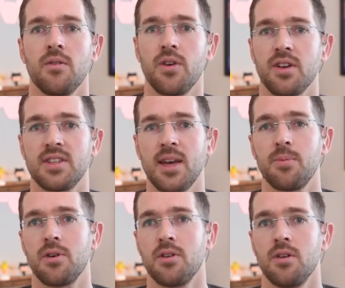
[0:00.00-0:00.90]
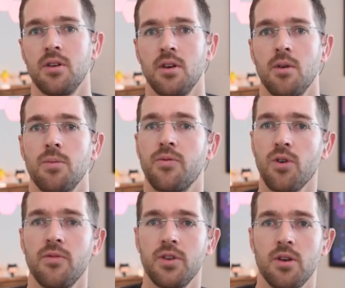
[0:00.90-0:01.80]
For example,
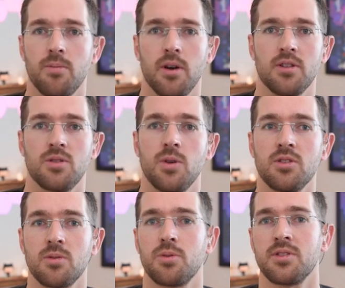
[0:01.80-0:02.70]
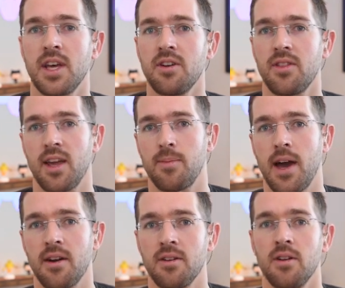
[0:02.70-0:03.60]
before view components, we used a presenter-like
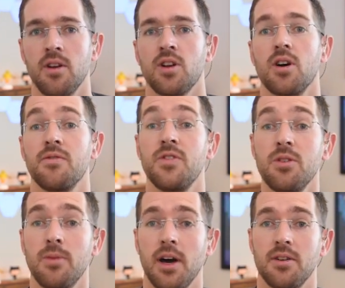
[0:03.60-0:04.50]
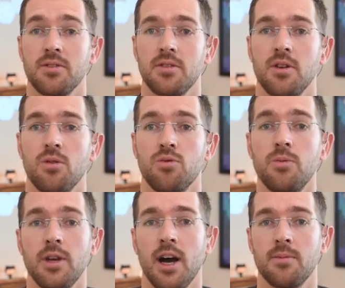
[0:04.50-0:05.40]
pattern called view models,
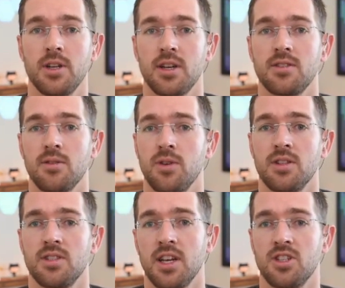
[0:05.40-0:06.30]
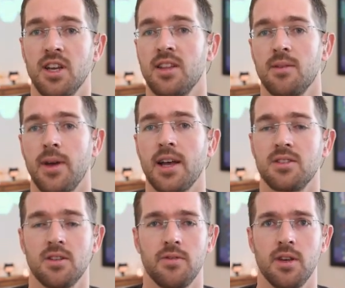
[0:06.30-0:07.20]
Ruby objects that we instantiate and then
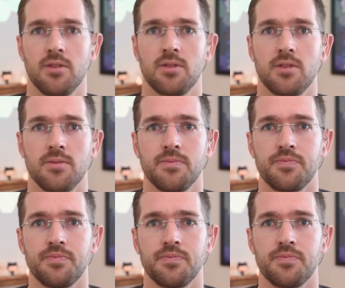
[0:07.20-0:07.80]
pass into views.